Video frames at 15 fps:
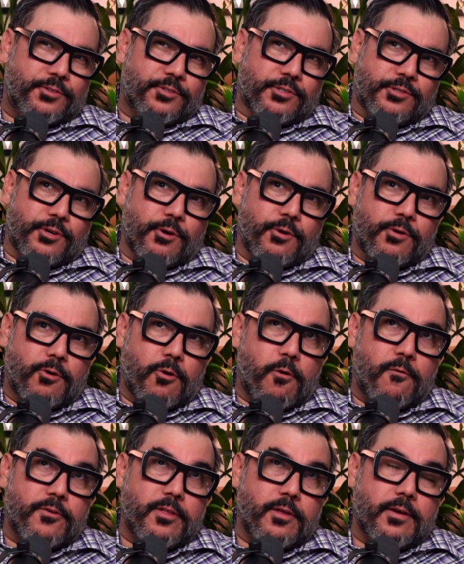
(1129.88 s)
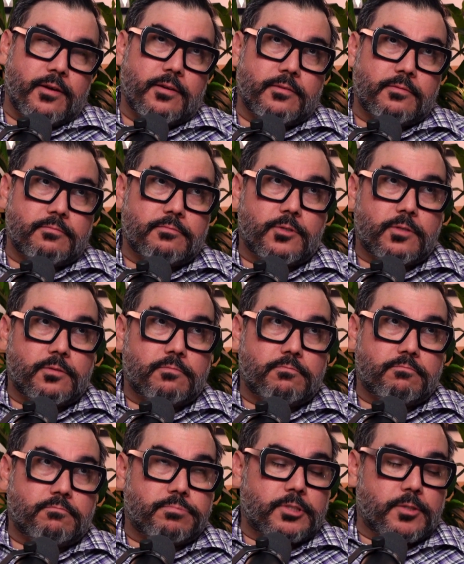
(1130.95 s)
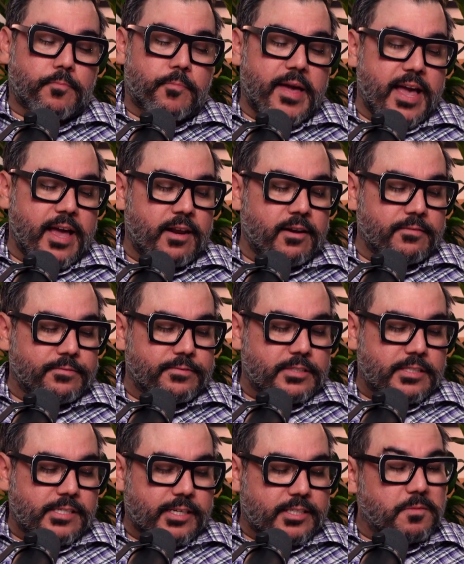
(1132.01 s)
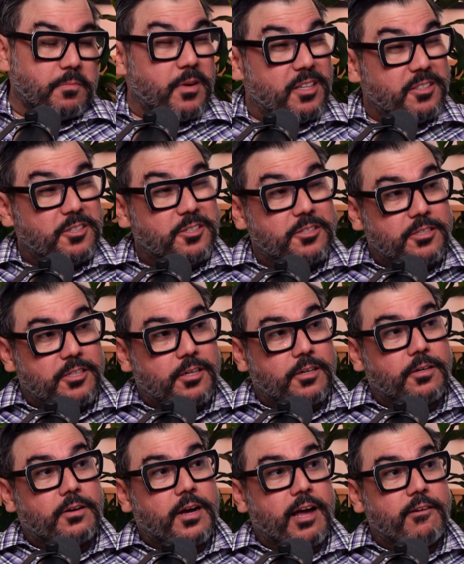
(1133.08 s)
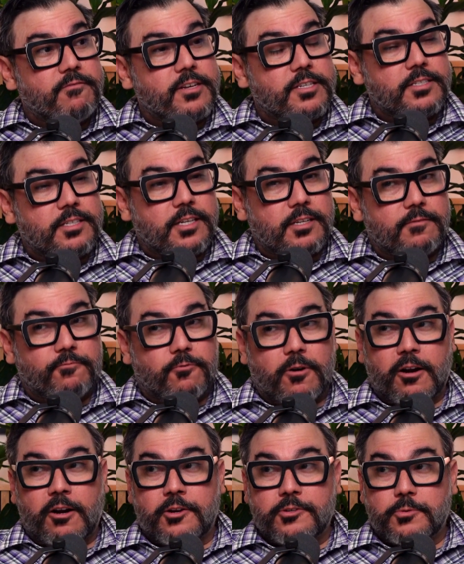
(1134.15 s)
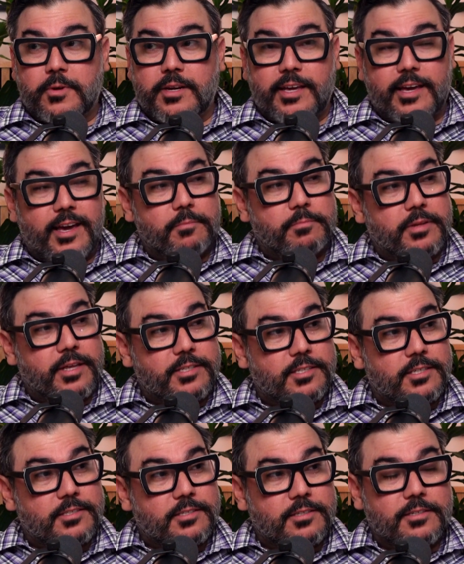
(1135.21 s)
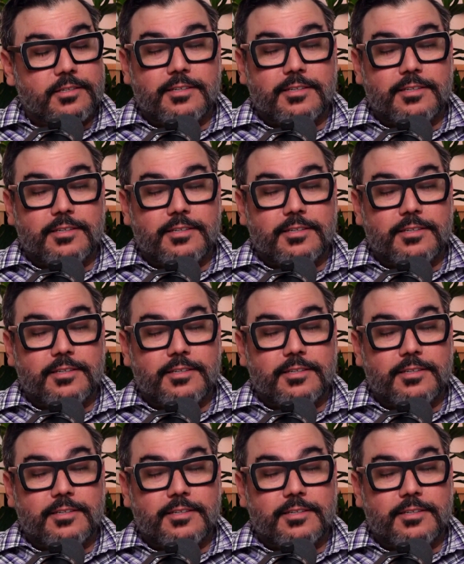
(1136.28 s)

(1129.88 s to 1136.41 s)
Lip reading: So over the span of 6 months or so, I visited 428 places.